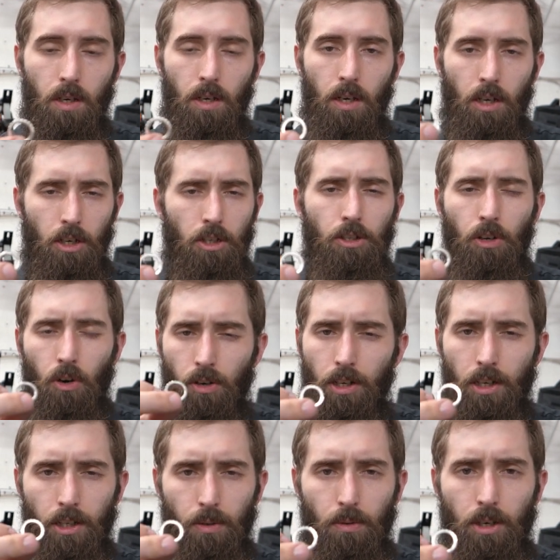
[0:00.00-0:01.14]

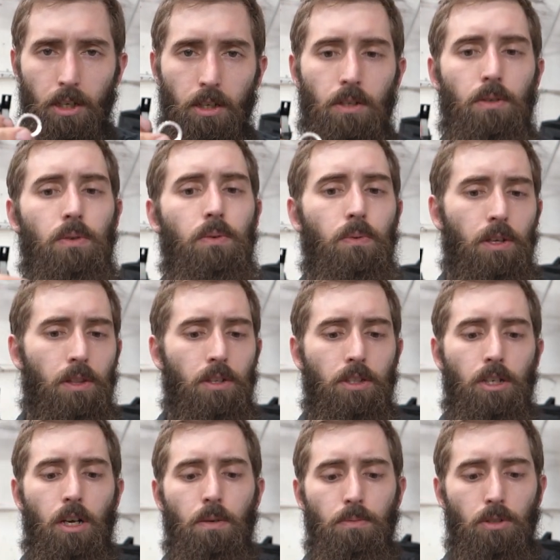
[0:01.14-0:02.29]
eternity ring with
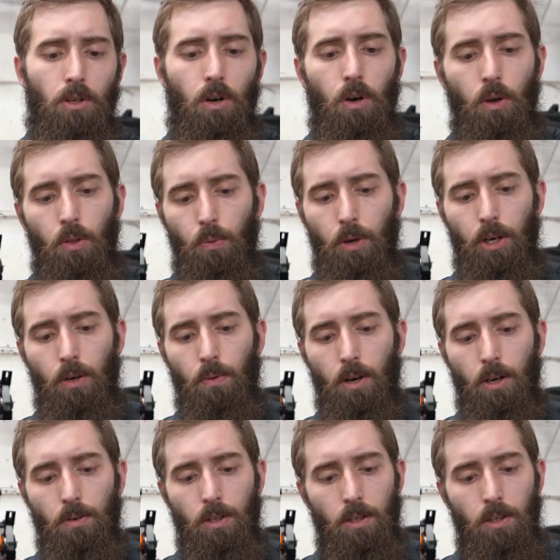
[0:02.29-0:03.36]
gems all the way around